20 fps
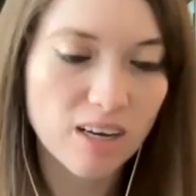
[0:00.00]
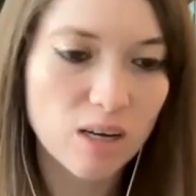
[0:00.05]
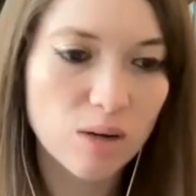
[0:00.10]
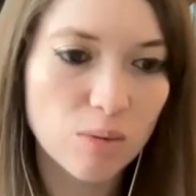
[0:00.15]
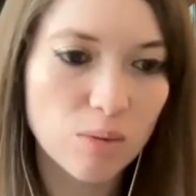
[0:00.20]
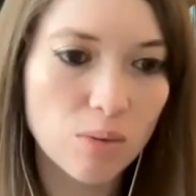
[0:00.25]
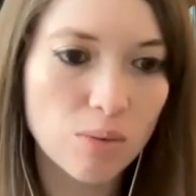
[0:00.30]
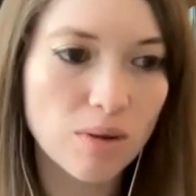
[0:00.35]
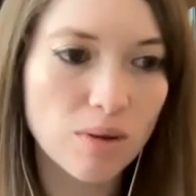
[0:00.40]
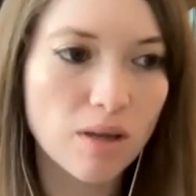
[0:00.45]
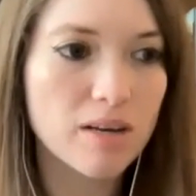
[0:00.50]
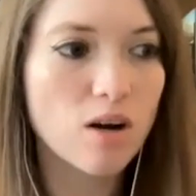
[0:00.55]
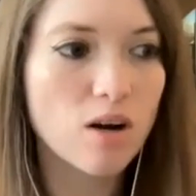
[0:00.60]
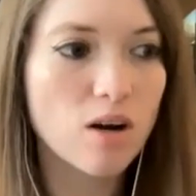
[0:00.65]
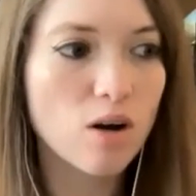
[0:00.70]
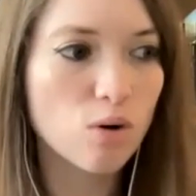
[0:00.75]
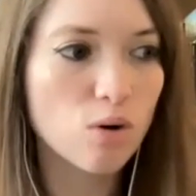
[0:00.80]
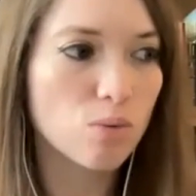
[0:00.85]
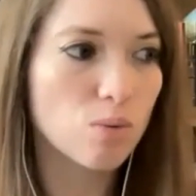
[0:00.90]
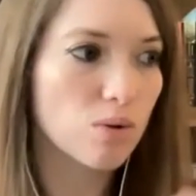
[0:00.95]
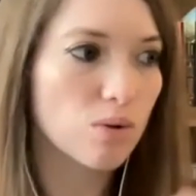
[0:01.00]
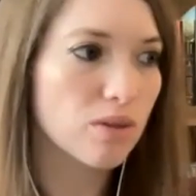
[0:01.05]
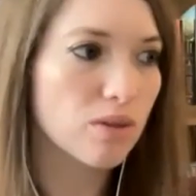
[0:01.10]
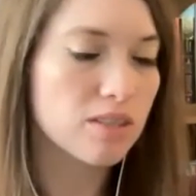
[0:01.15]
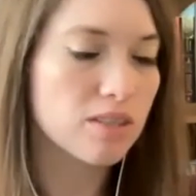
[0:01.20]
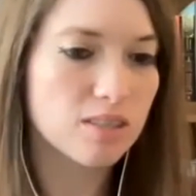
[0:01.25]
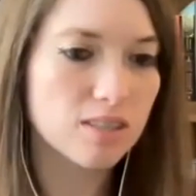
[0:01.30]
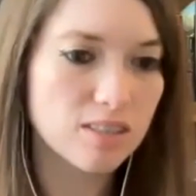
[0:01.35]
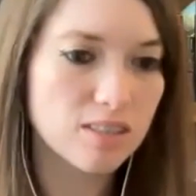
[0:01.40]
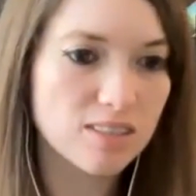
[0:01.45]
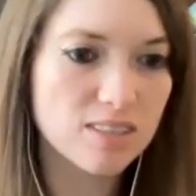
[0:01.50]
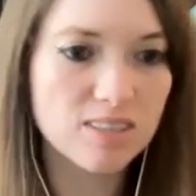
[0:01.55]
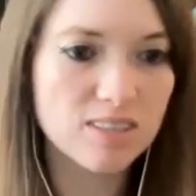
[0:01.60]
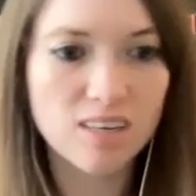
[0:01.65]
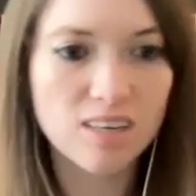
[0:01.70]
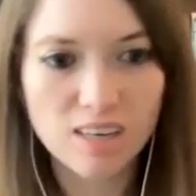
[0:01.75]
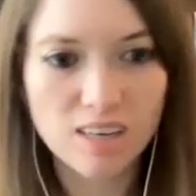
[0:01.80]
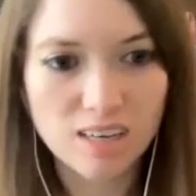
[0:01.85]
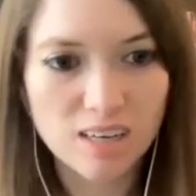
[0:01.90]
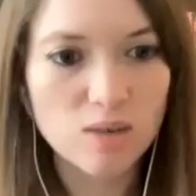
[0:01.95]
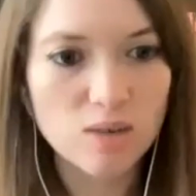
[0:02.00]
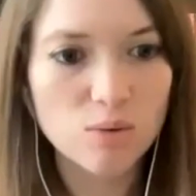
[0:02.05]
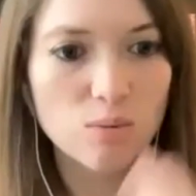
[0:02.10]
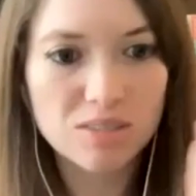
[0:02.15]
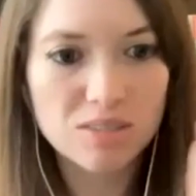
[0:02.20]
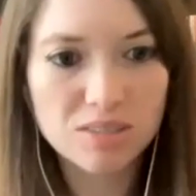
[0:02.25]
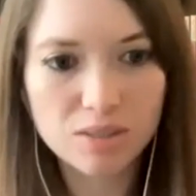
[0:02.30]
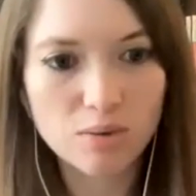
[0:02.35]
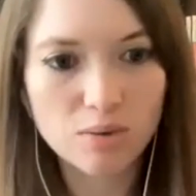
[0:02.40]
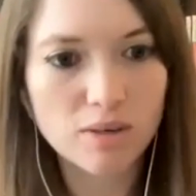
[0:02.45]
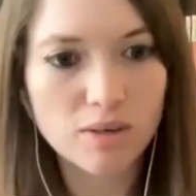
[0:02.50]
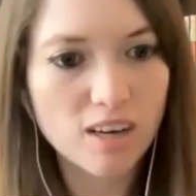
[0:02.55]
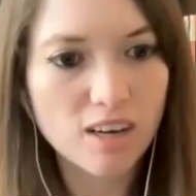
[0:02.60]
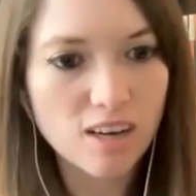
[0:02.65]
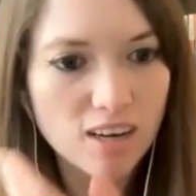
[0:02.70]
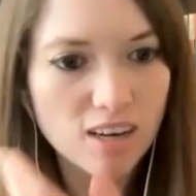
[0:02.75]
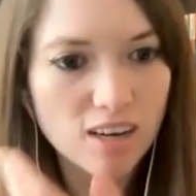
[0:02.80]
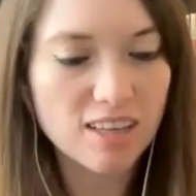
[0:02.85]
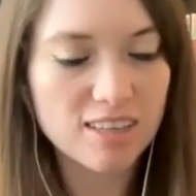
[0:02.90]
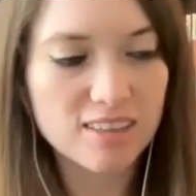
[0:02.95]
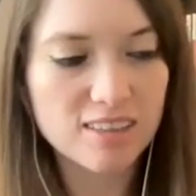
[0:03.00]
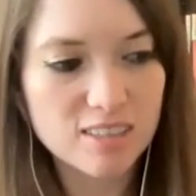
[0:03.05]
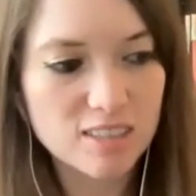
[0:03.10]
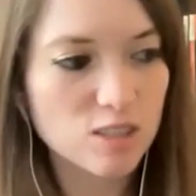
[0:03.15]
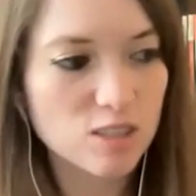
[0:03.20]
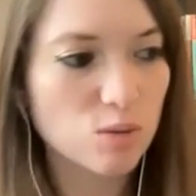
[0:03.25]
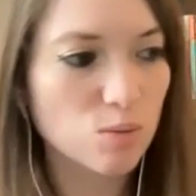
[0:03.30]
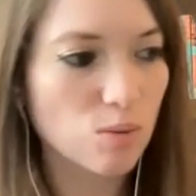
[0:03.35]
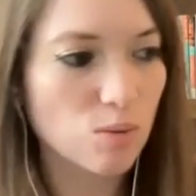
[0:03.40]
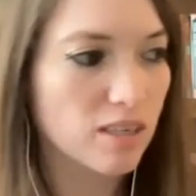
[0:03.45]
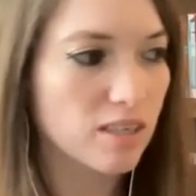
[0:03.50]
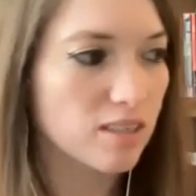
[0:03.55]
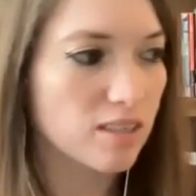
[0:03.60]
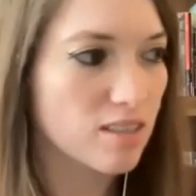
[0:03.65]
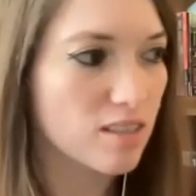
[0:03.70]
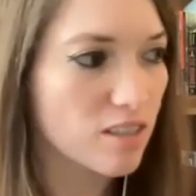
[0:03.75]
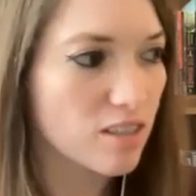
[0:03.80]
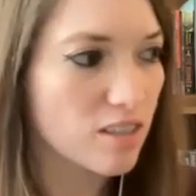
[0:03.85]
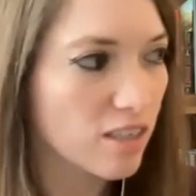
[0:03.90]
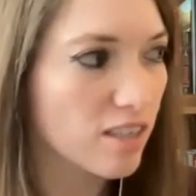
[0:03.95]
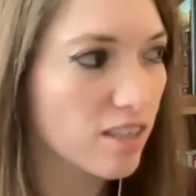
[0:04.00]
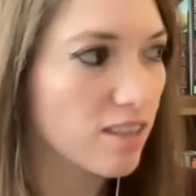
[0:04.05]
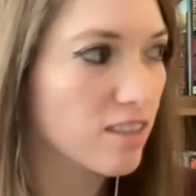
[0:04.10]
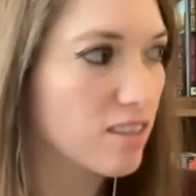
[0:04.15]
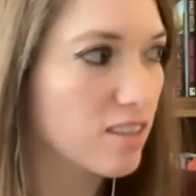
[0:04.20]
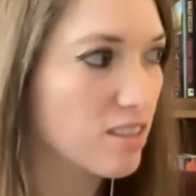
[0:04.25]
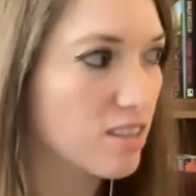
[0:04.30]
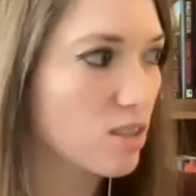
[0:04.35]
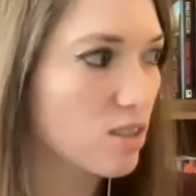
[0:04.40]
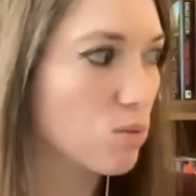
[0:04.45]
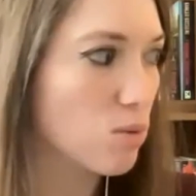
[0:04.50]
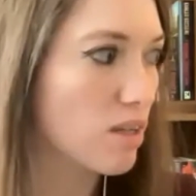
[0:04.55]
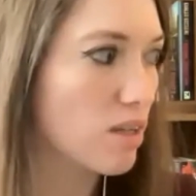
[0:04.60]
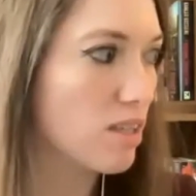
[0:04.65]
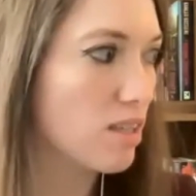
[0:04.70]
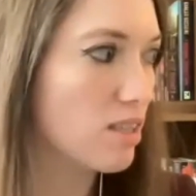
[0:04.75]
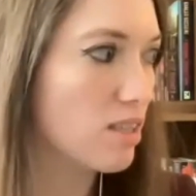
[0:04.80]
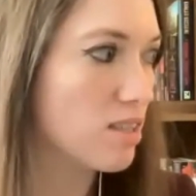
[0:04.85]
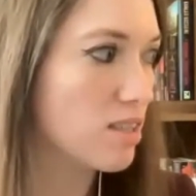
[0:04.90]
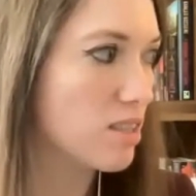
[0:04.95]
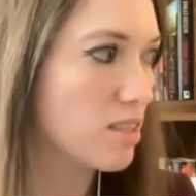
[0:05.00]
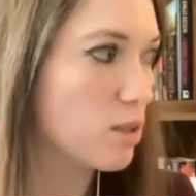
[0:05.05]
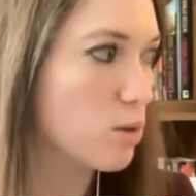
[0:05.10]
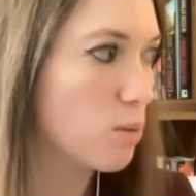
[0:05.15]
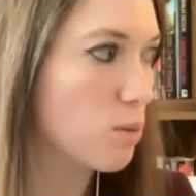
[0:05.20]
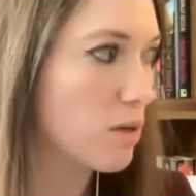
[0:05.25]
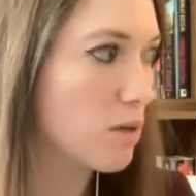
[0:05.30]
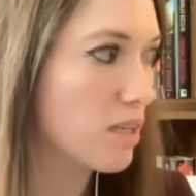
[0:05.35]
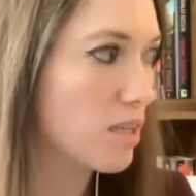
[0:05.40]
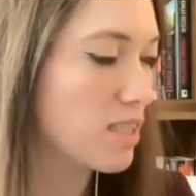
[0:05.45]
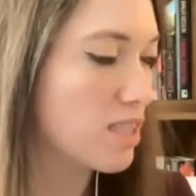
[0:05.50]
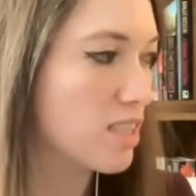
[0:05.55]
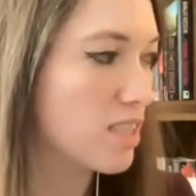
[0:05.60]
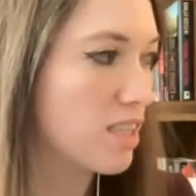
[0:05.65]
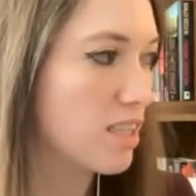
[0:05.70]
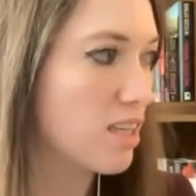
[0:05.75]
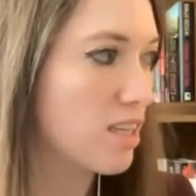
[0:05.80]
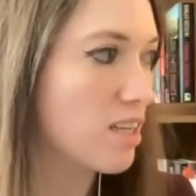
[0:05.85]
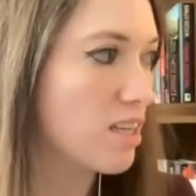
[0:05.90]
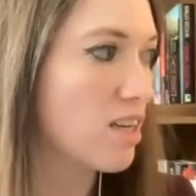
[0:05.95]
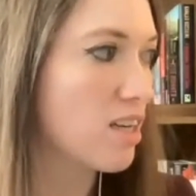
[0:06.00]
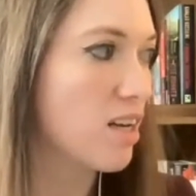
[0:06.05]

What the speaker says: where we're like, oh, well, this is what's going on, like this is what he's learning, this is what he's experiencing.